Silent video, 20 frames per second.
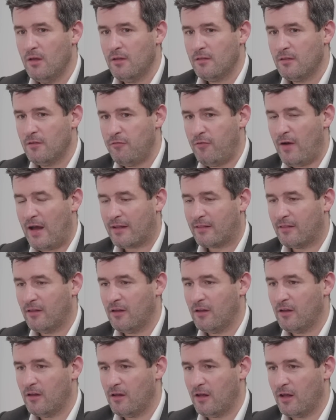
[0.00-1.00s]
the fact
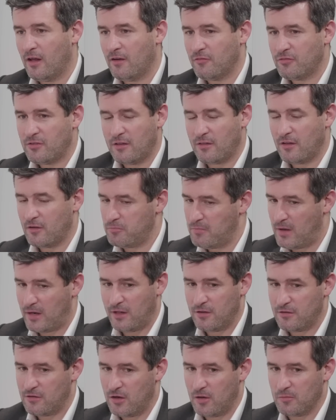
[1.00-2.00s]
that, and I've said this
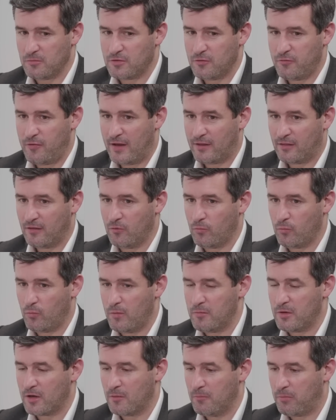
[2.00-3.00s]
many times, the fact that
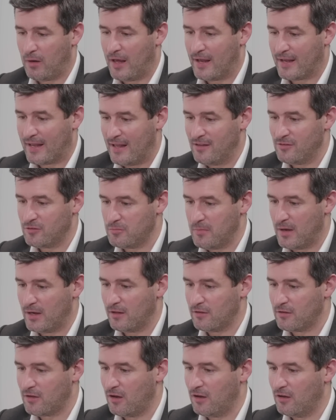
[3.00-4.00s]
women can play against men
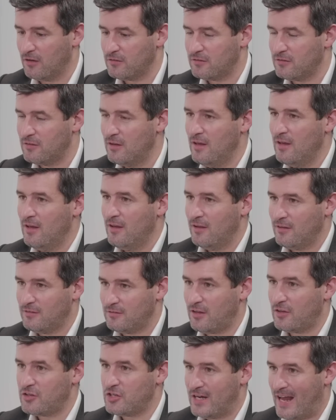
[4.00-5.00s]
at darts is
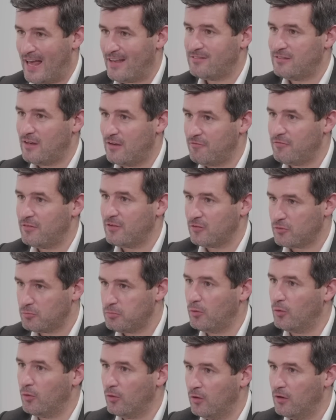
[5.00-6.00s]
such an asset for the
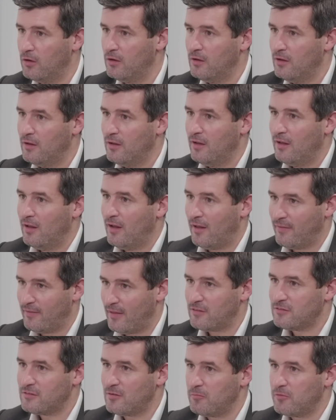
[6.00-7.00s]
sport, and
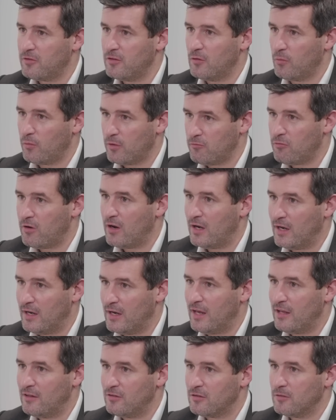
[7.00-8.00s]
that's something that we really
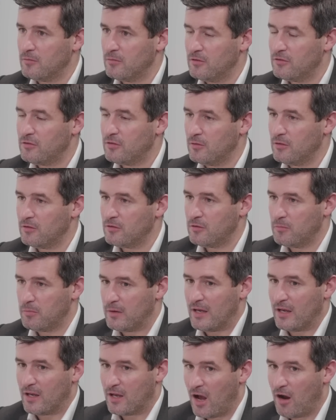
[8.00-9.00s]
need to
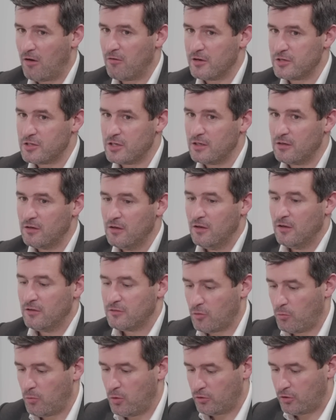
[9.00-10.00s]
be encouraging.
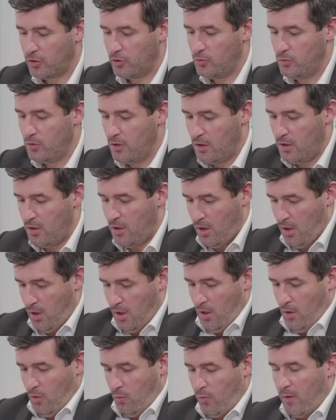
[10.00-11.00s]
So we'll do
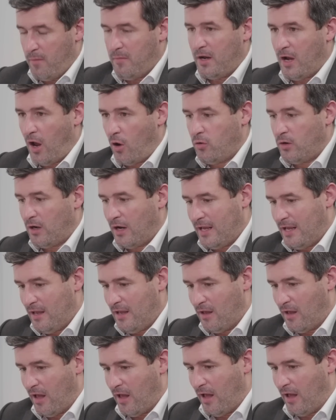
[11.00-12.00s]

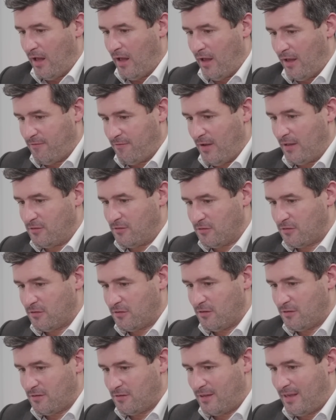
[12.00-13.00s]
women-only events
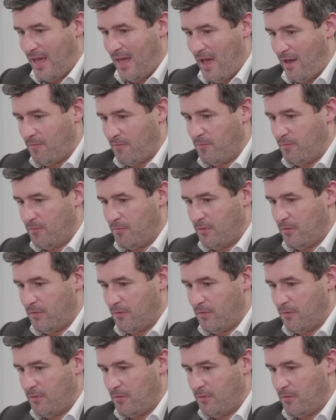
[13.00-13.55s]
to get